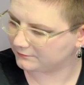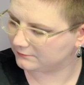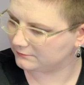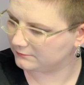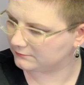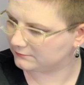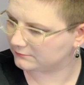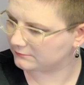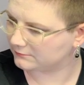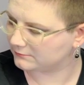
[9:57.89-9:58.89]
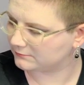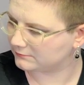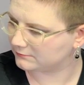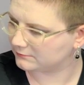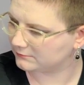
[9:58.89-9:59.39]

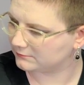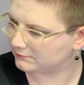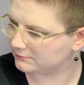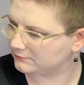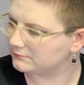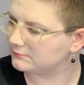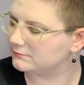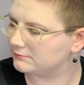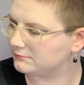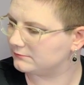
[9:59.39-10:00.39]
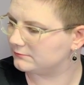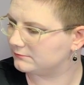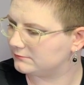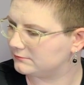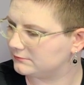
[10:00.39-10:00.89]

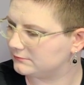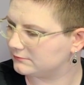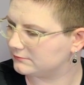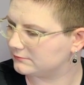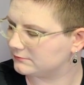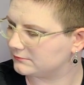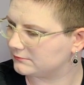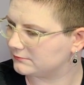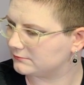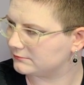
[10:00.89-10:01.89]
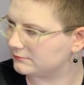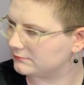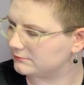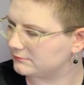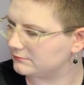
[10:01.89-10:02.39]

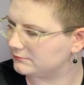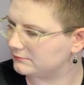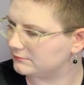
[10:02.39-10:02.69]
(silent)